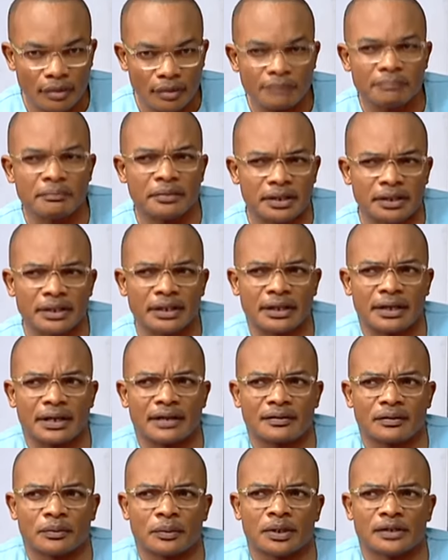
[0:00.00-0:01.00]
Meaning, in
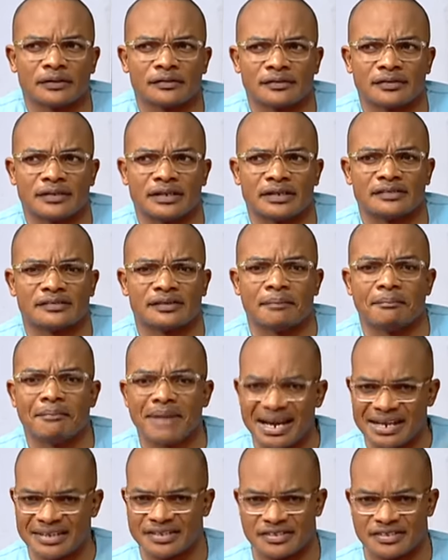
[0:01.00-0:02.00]
other words, there is a
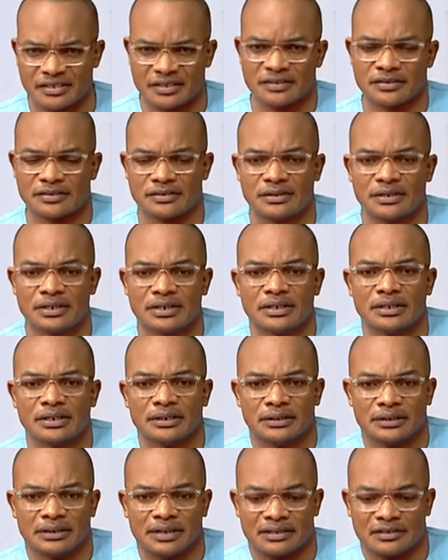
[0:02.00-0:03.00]
mindset
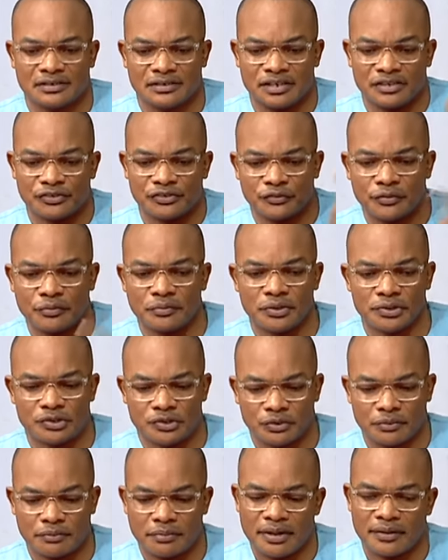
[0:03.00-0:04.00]
that
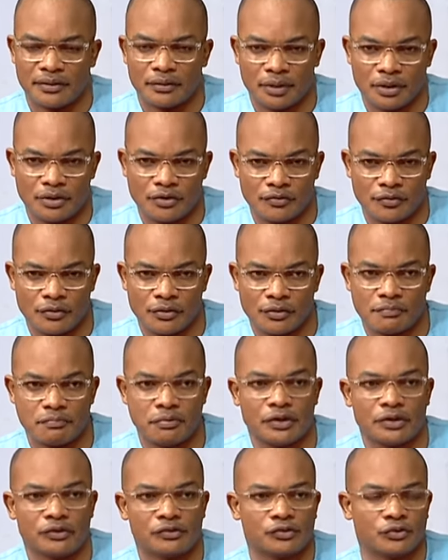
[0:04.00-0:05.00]
transformation by the word of God
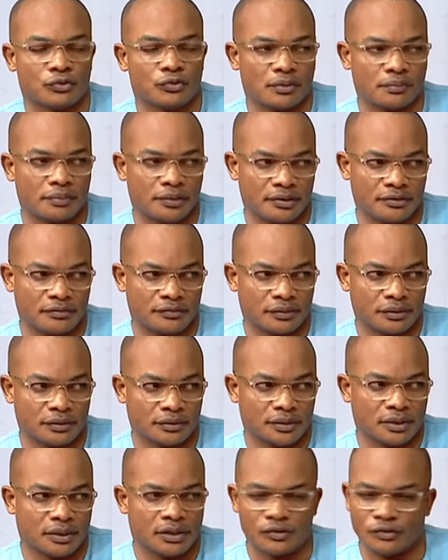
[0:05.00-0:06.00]
brings to a believer.
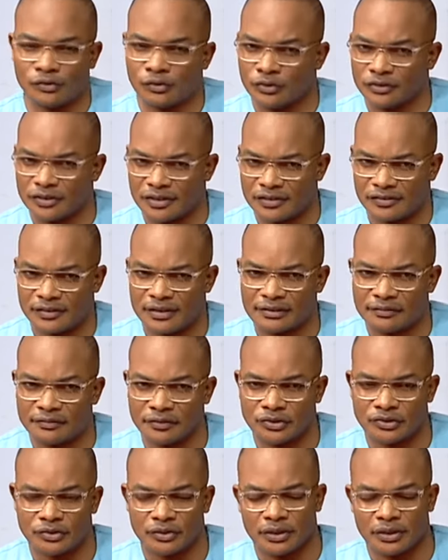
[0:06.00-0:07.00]
It's not just
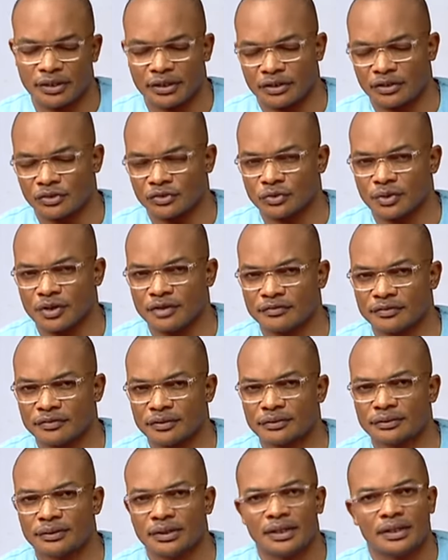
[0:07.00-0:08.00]
salvation, getting to
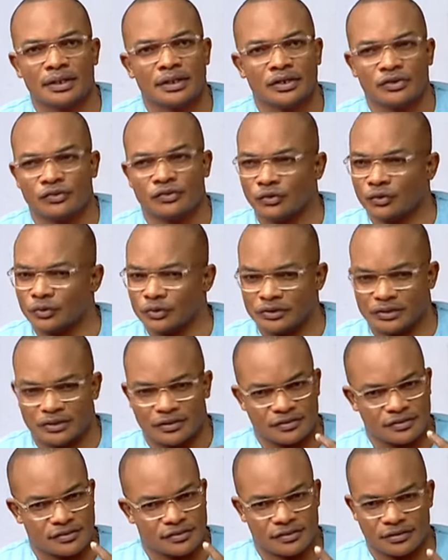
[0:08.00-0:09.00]
heaven. It's not
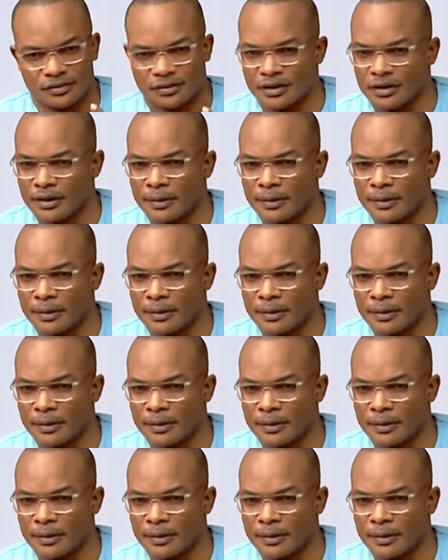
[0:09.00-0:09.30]
just